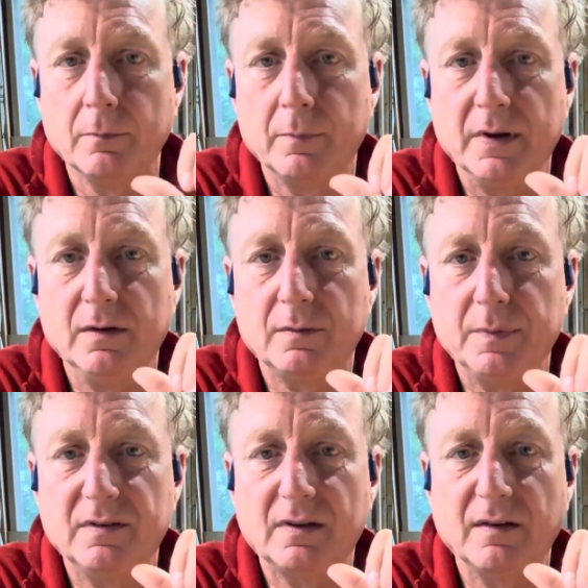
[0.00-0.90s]
Peace.
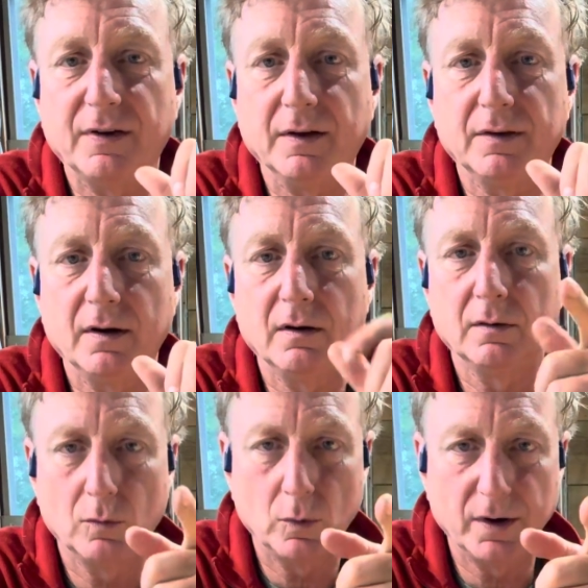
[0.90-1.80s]
Be safe out there.
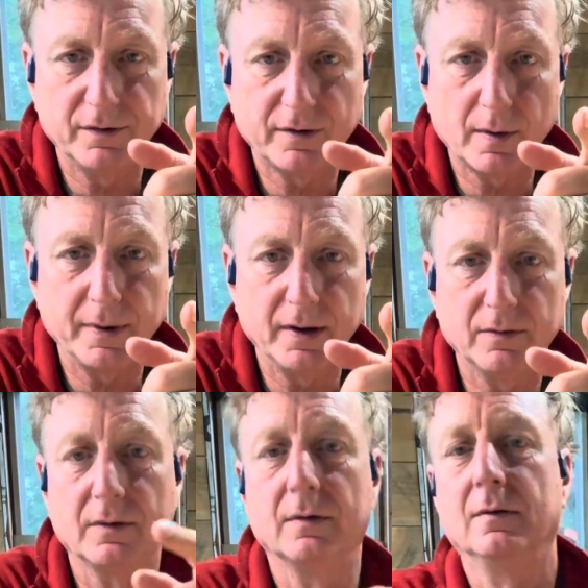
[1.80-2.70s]
Wear your saw
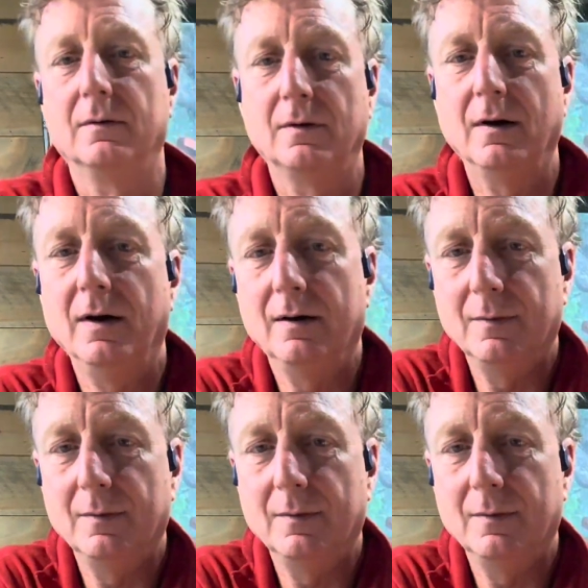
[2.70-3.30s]
pants. All right.